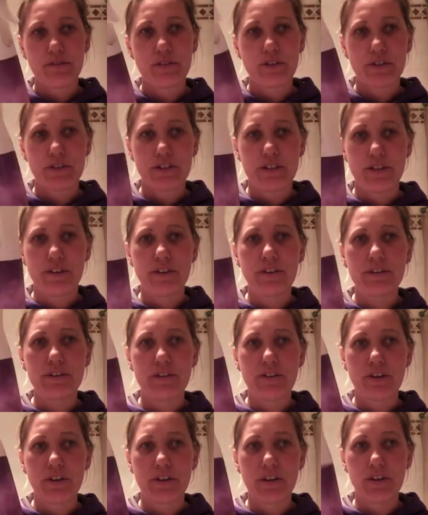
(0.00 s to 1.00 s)
for doTERRA,
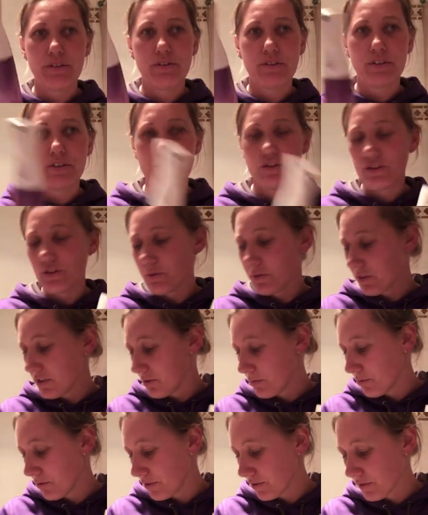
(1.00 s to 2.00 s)
so if you do want
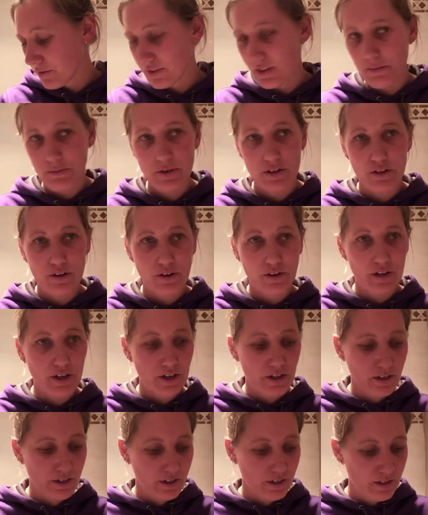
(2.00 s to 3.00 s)
some oils, let me know
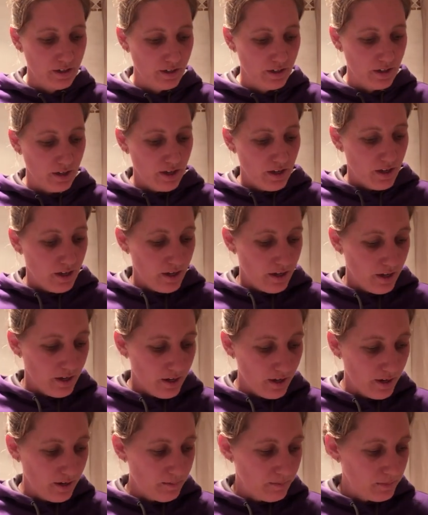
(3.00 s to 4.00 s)
and I
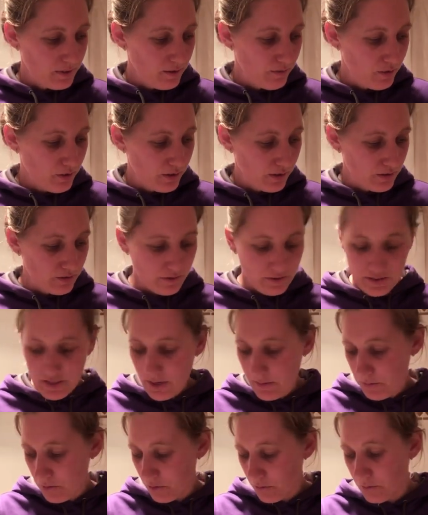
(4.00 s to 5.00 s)
can give you a little
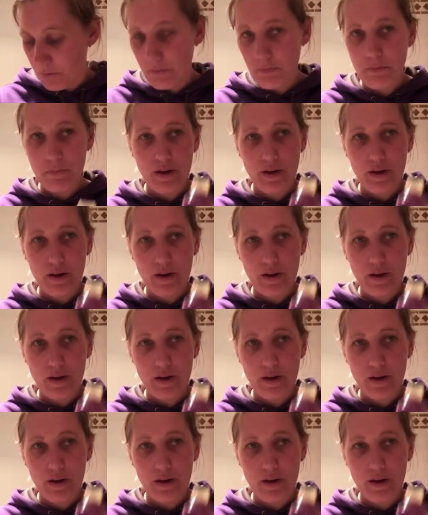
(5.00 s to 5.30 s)
sample.